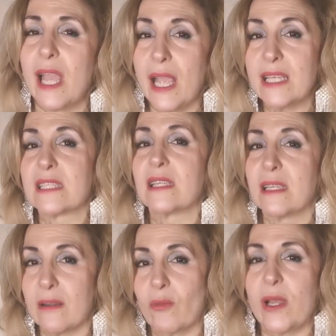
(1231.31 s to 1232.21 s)
is
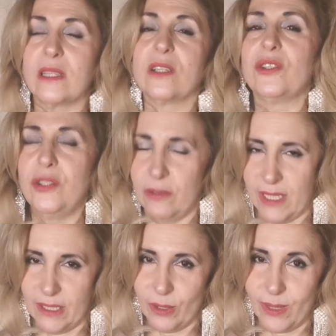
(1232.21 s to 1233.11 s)
when you
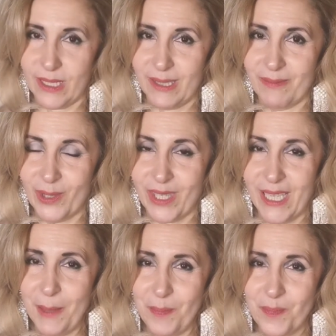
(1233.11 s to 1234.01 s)
can do it.
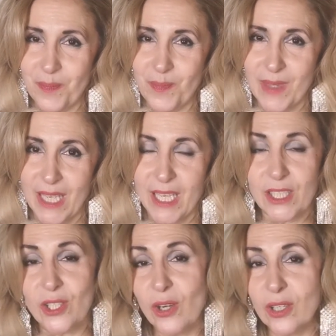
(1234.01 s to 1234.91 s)
Okay?
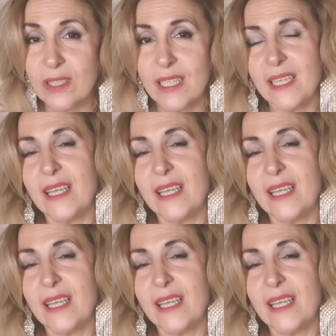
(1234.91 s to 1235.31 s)
So